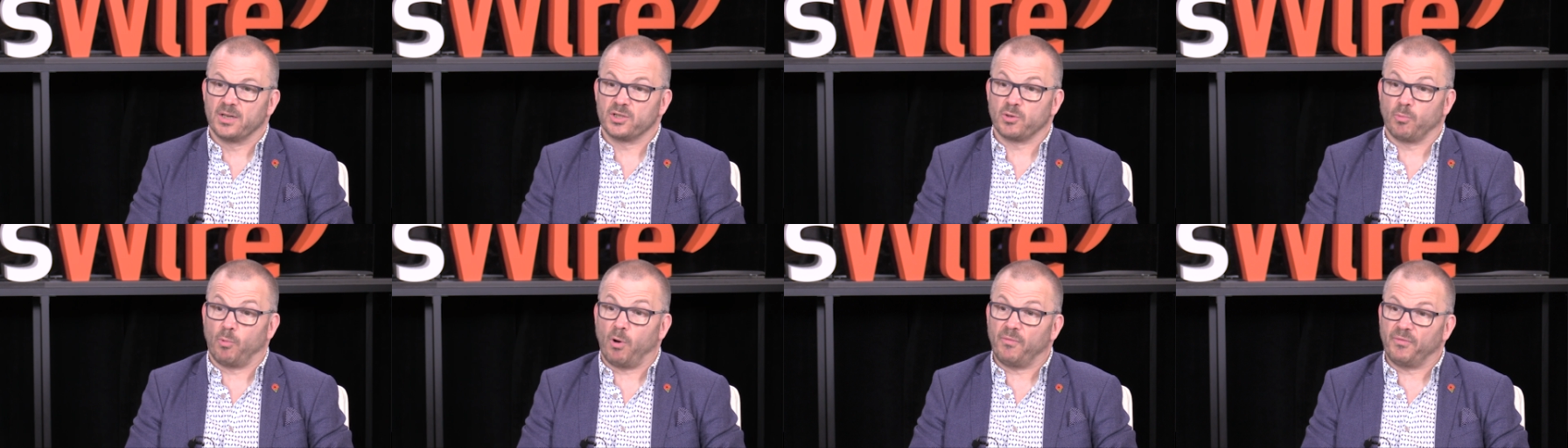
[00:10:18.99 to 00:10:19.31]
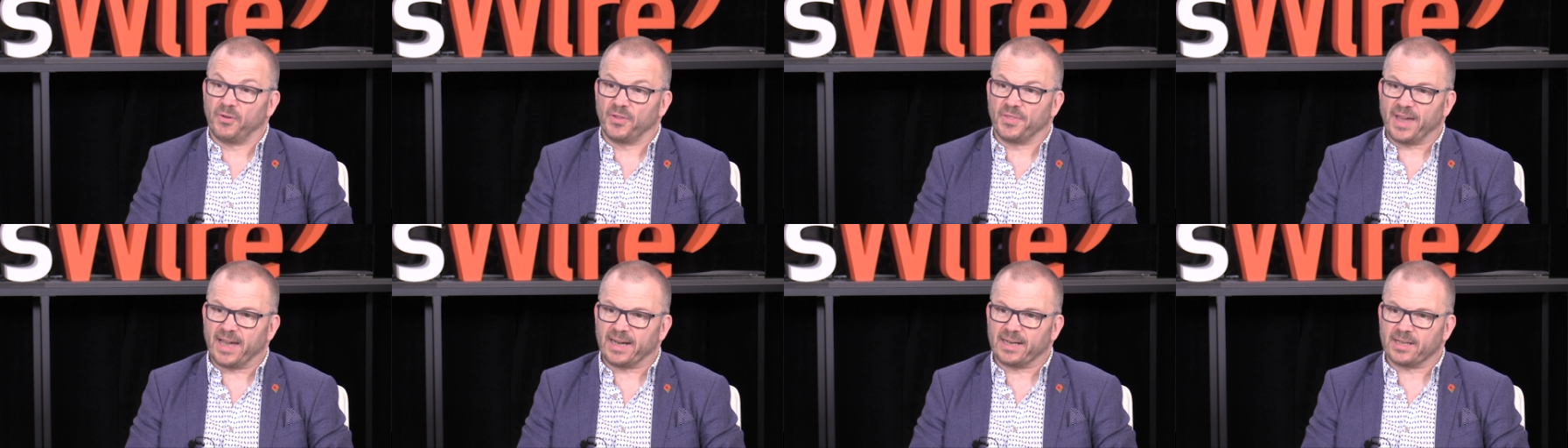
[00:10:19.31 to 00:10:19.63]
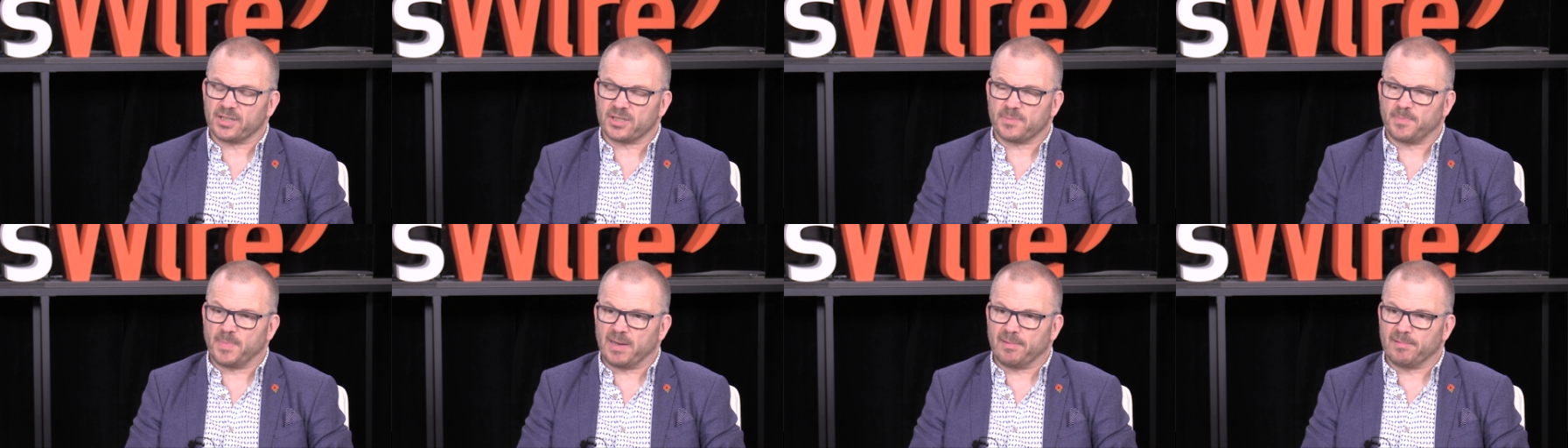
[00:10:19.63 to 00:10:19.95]
to offer that
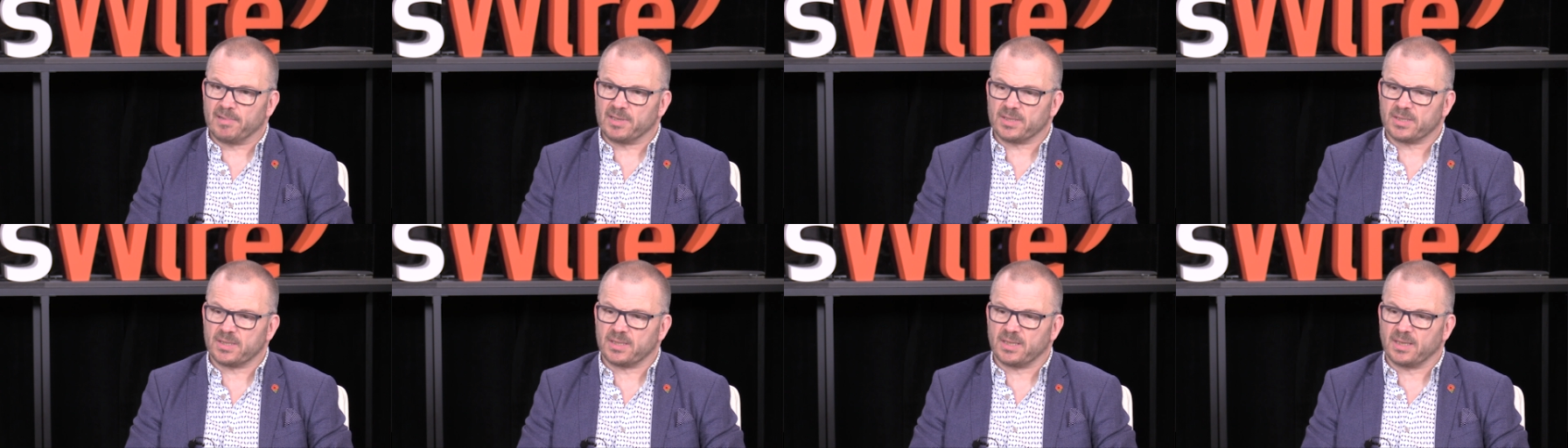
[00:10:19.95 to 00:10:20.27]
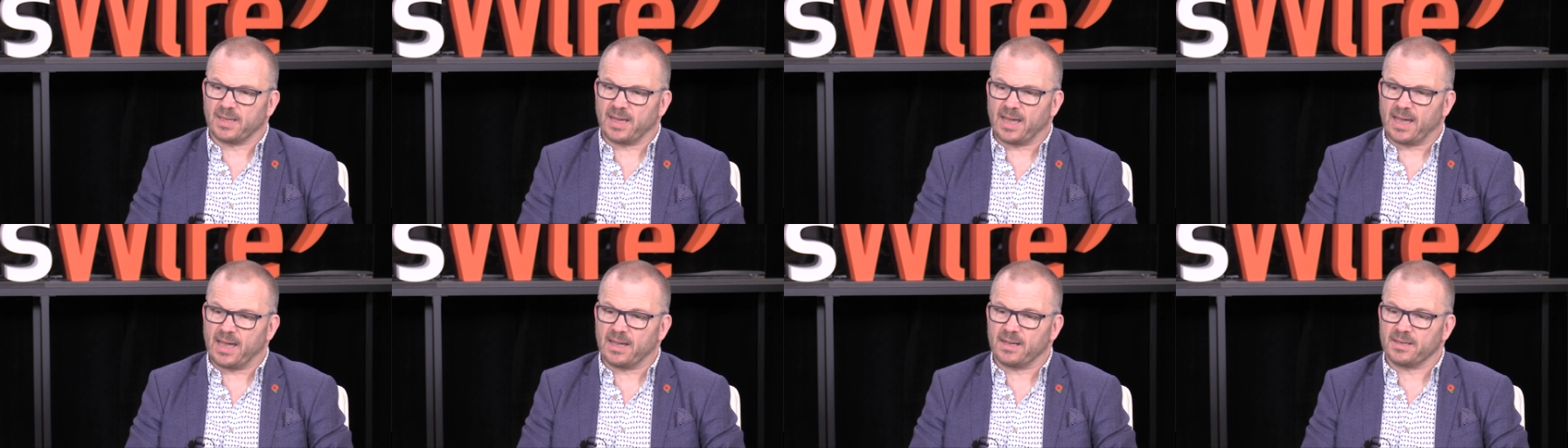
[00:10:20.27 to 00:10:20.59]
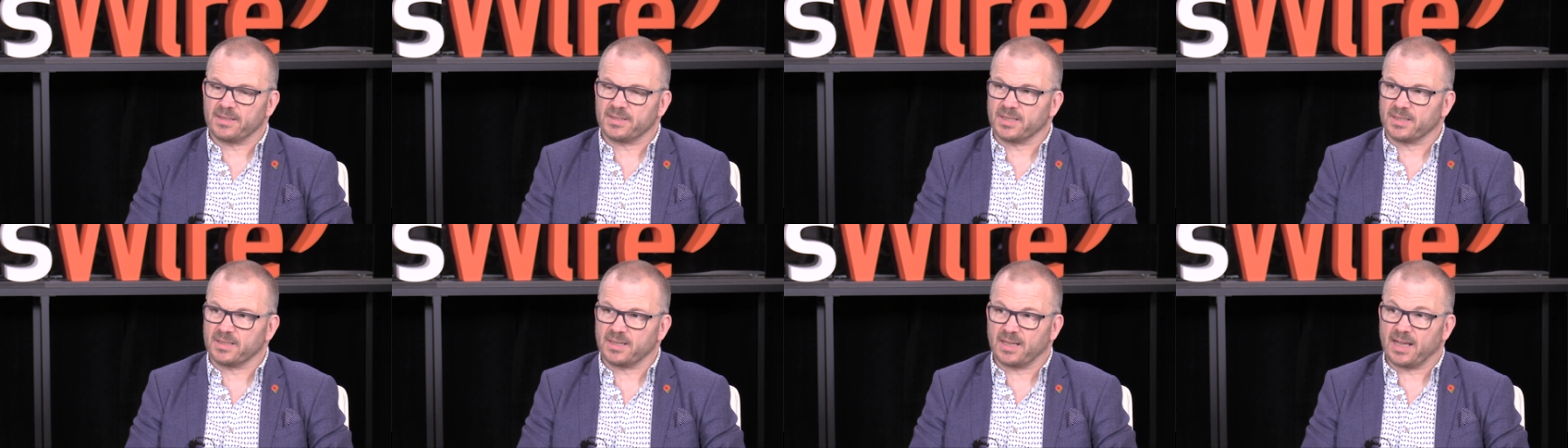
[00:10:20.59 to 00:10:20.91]
experience to
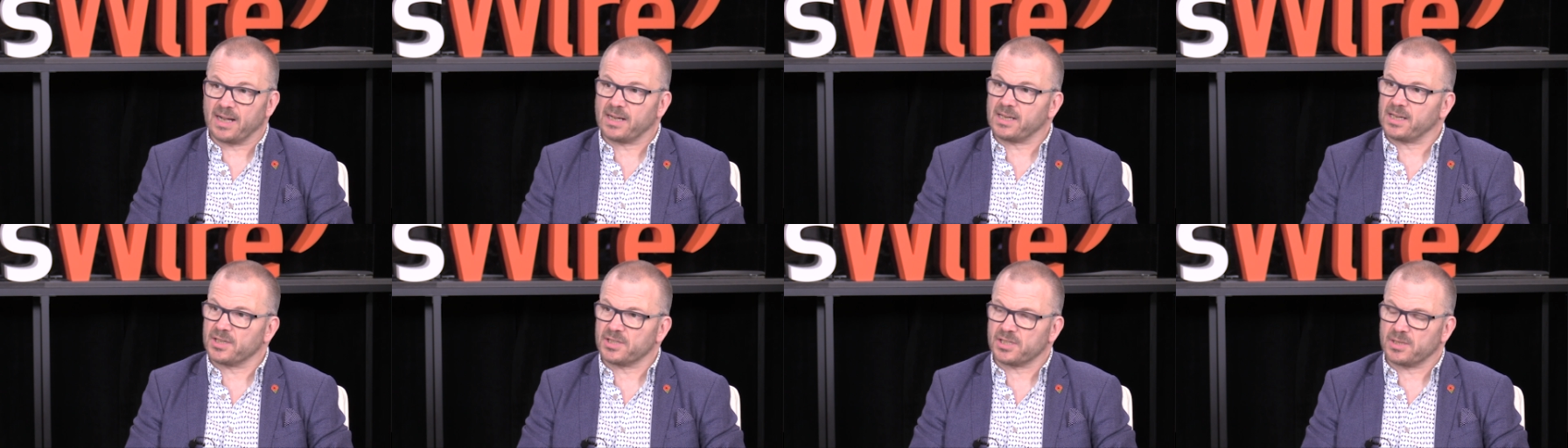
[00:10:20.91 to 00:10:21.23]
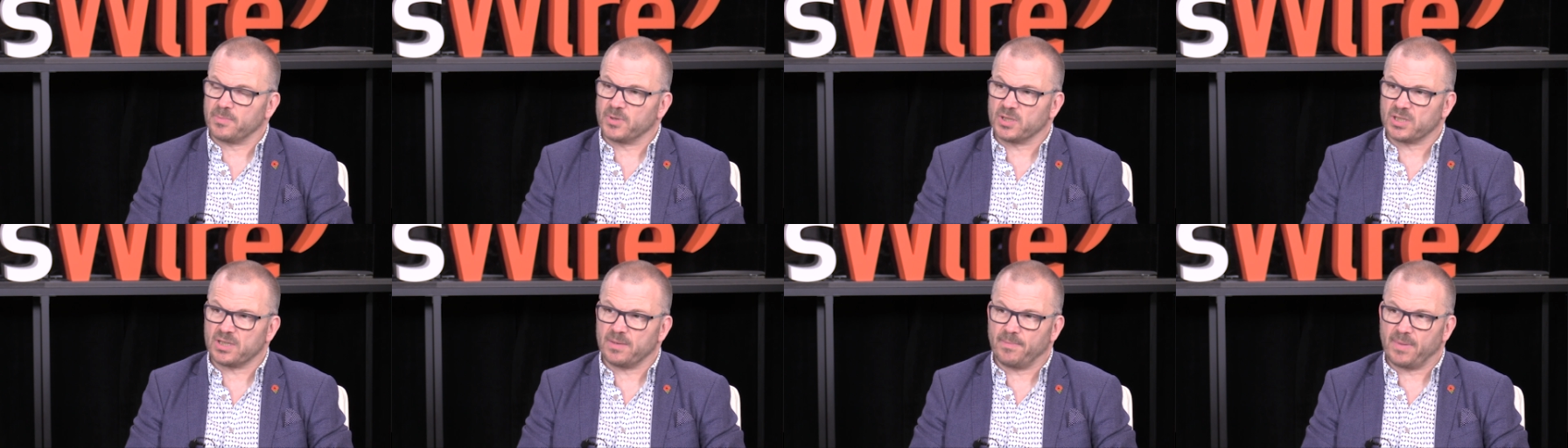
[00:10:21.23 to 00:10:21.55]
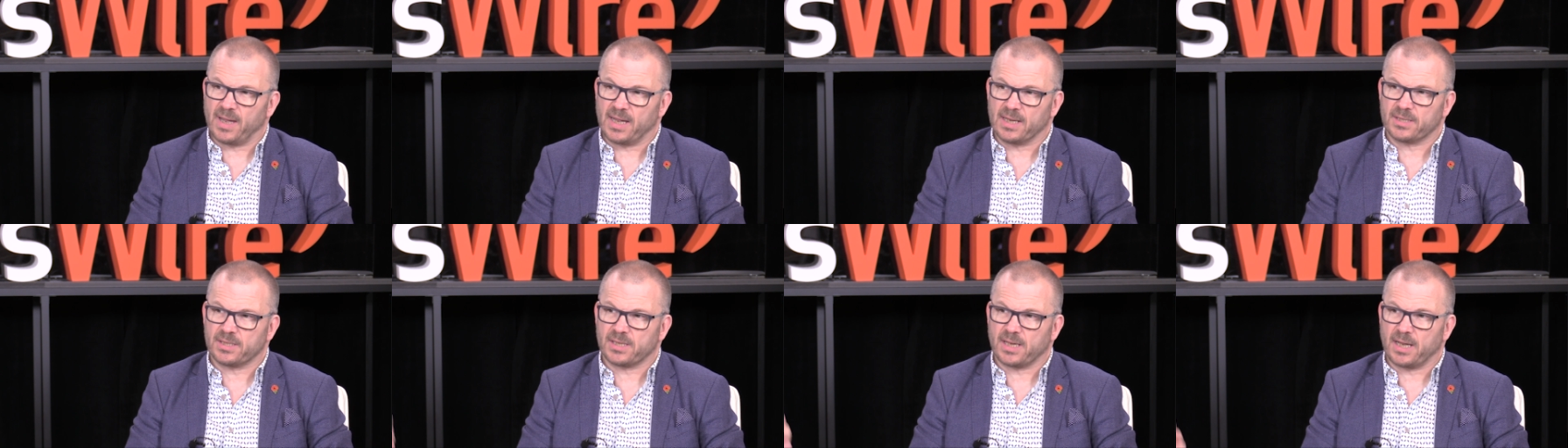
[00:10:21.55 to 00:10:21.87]
their to their customers, it
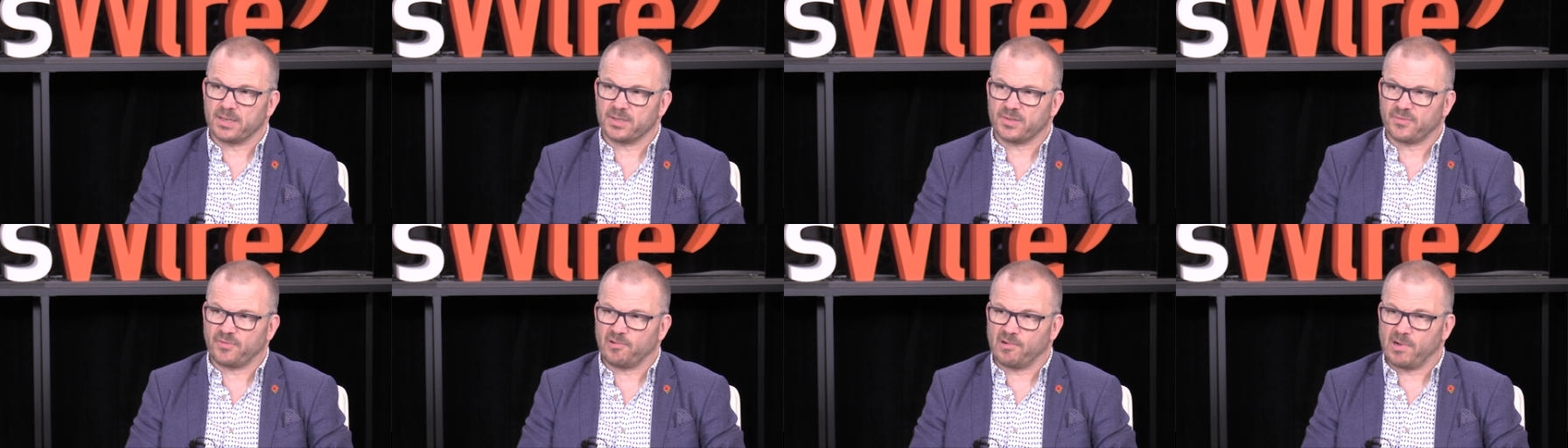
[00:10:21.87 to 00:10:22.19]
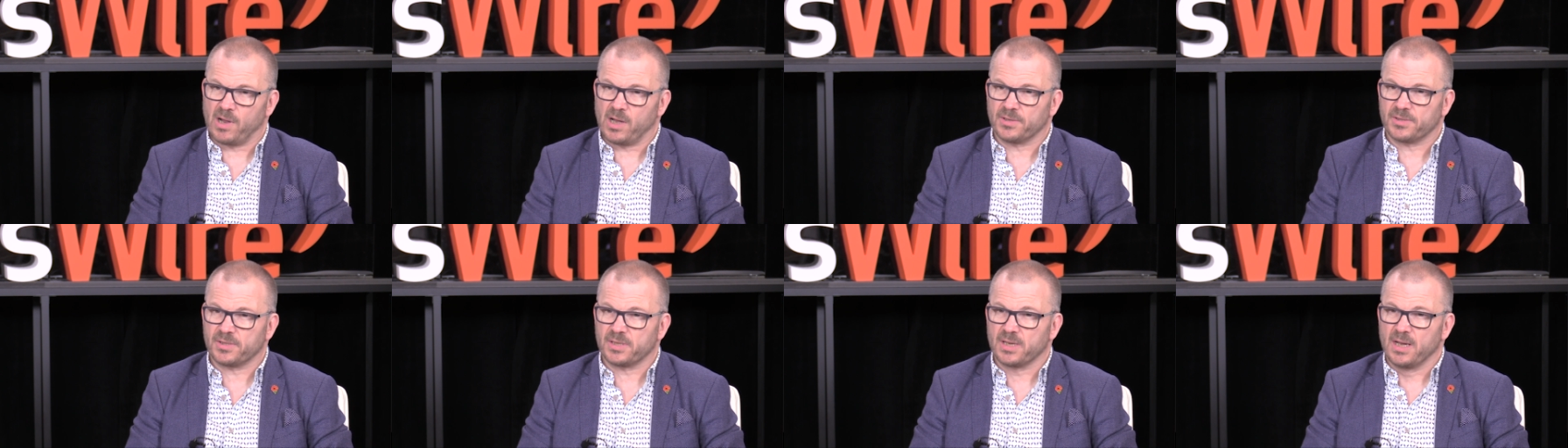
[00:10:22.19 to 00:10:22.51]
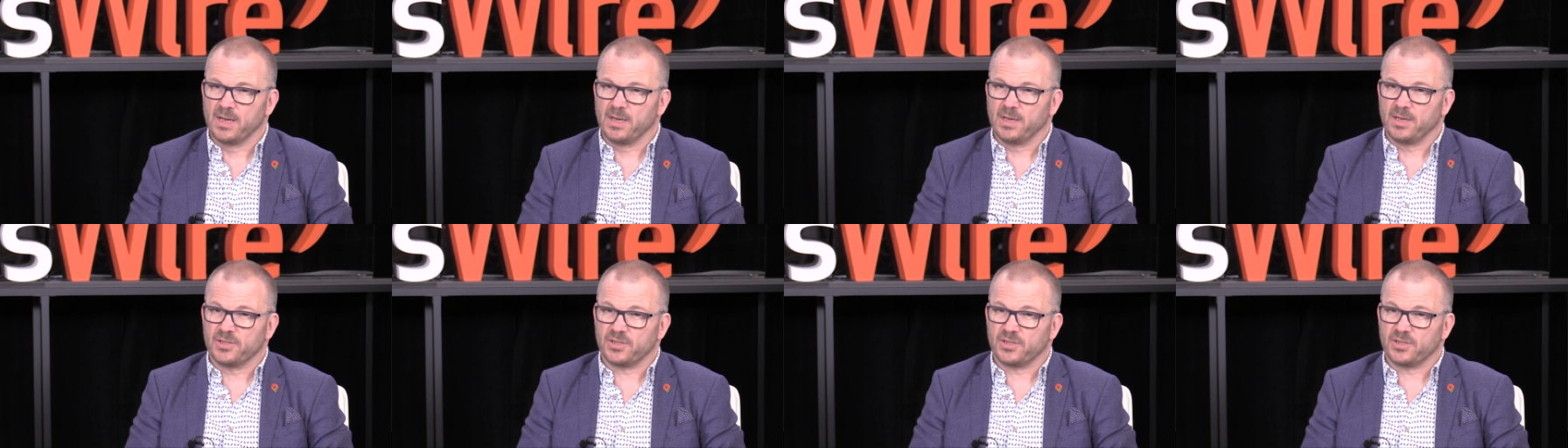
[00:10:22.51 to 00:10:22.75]
makes sense for us.